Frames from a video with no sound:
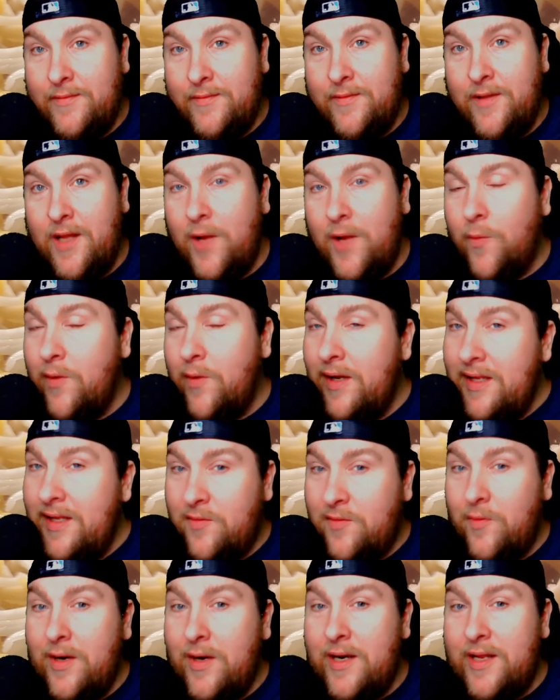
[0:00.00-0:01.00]
and when
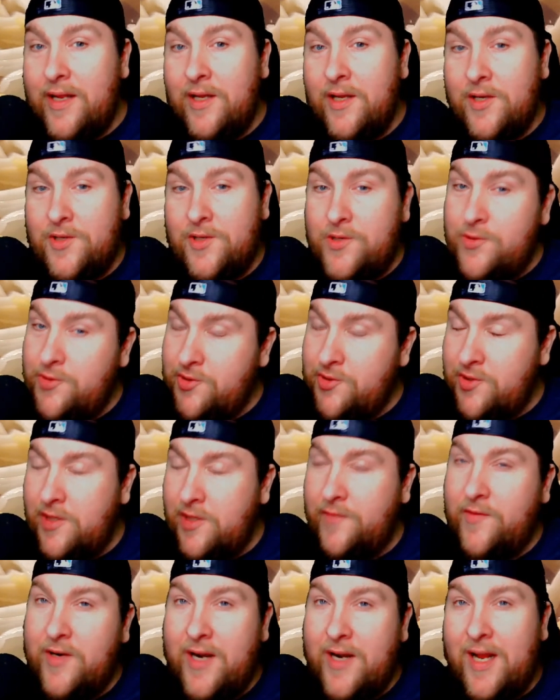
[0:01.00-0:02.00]
it's ready, you
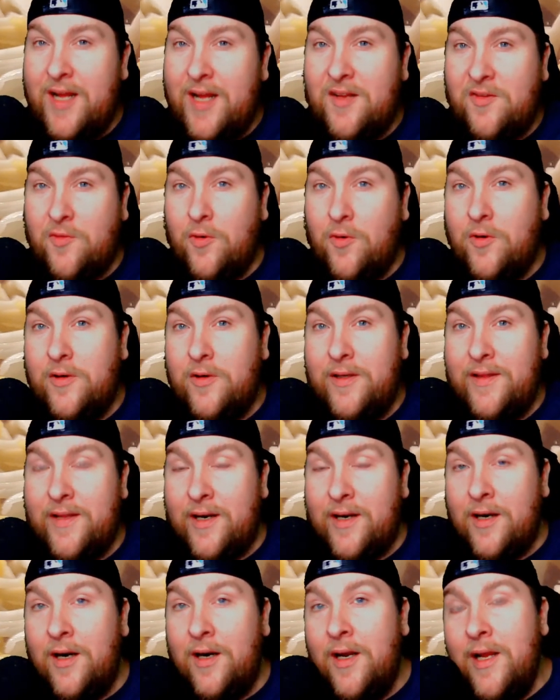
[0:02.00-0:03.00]
shove your casserole in
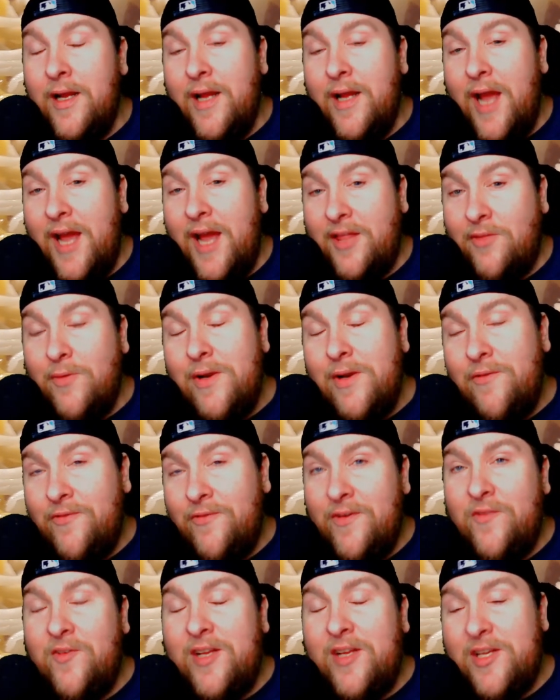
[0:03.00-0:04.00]
there. At
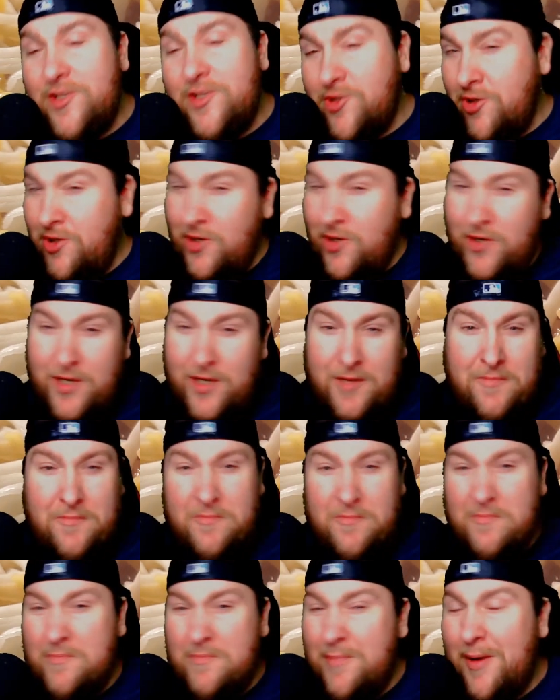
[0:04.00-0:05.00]
350, it should cook
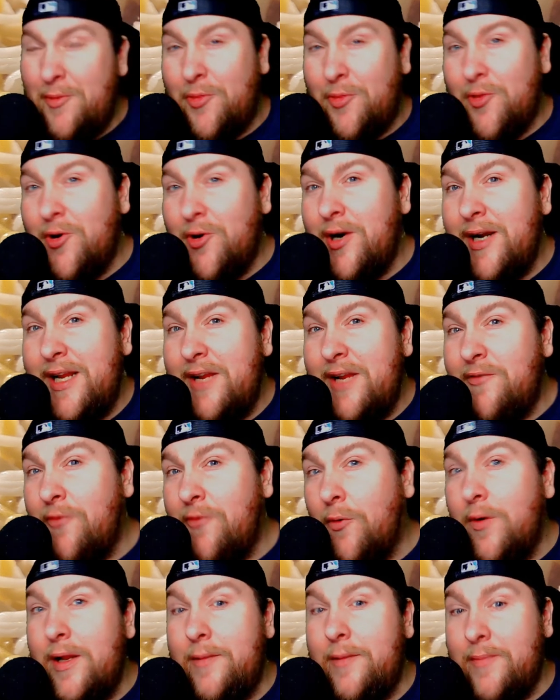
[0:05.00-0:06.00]
about
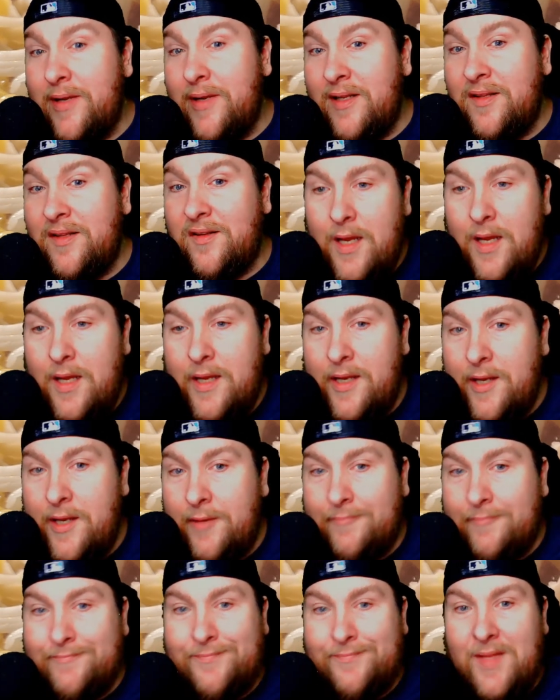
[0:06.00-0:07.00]
30-40 minutes. You
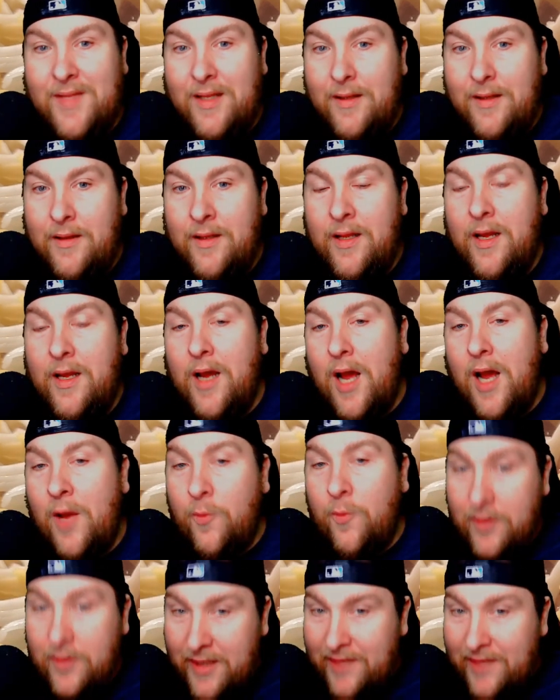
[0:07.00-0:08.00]
know, I
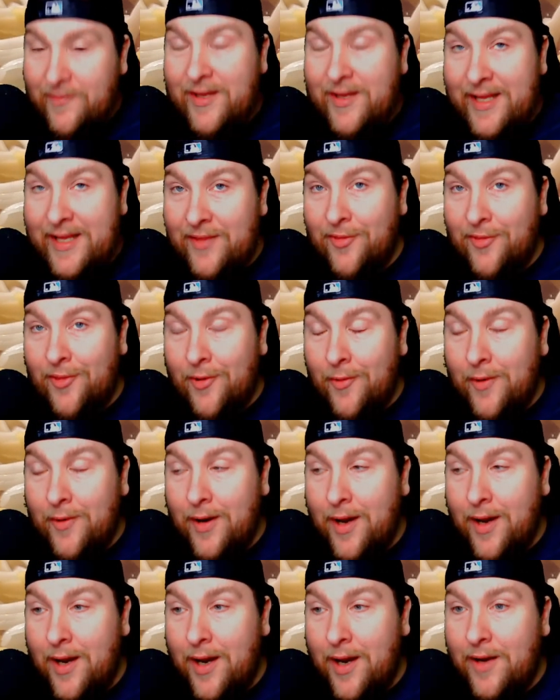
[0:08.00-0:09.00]
will give a hint though.
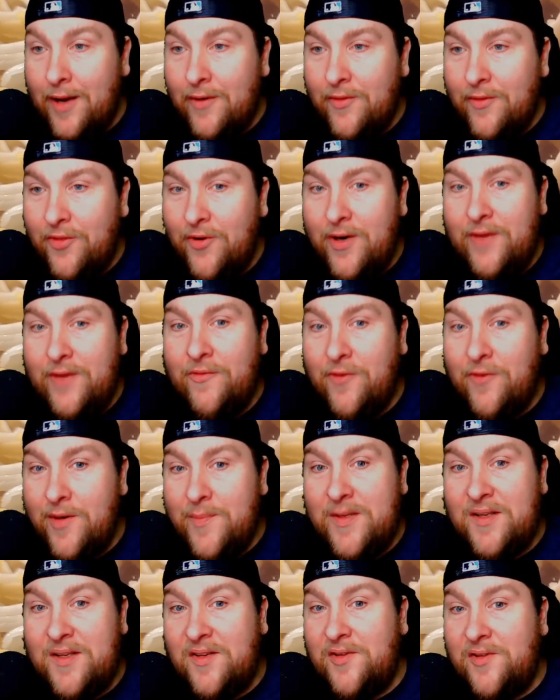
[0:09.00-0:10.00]
30-40
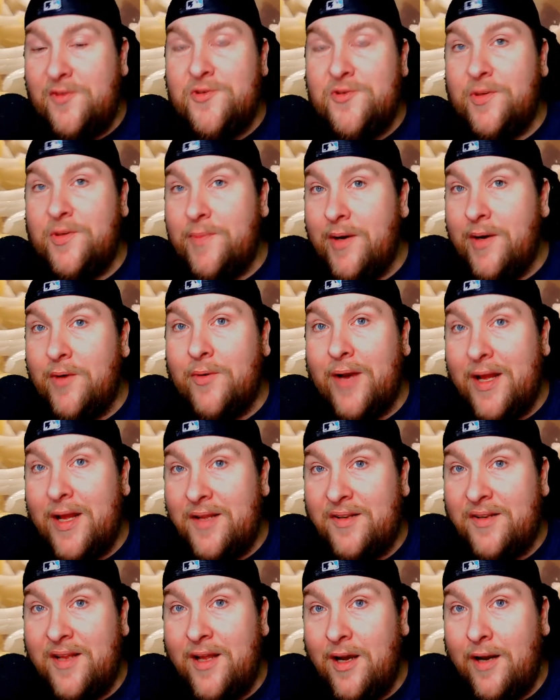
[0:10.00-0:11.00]
minutes is usually about what I
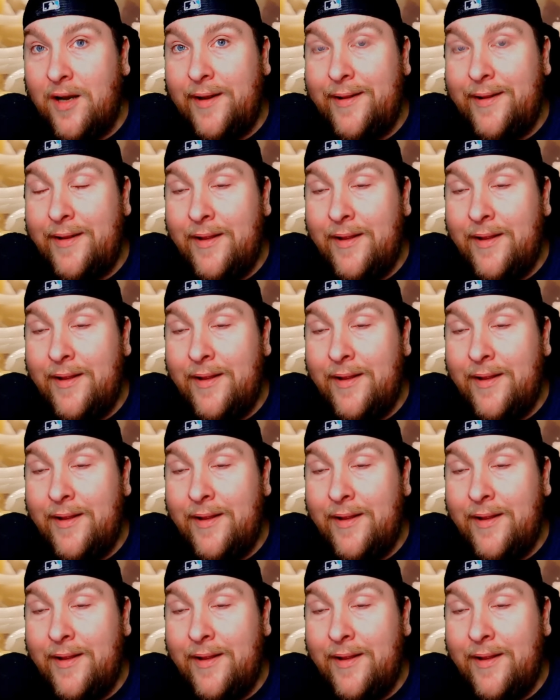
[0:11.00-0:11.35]
say on it.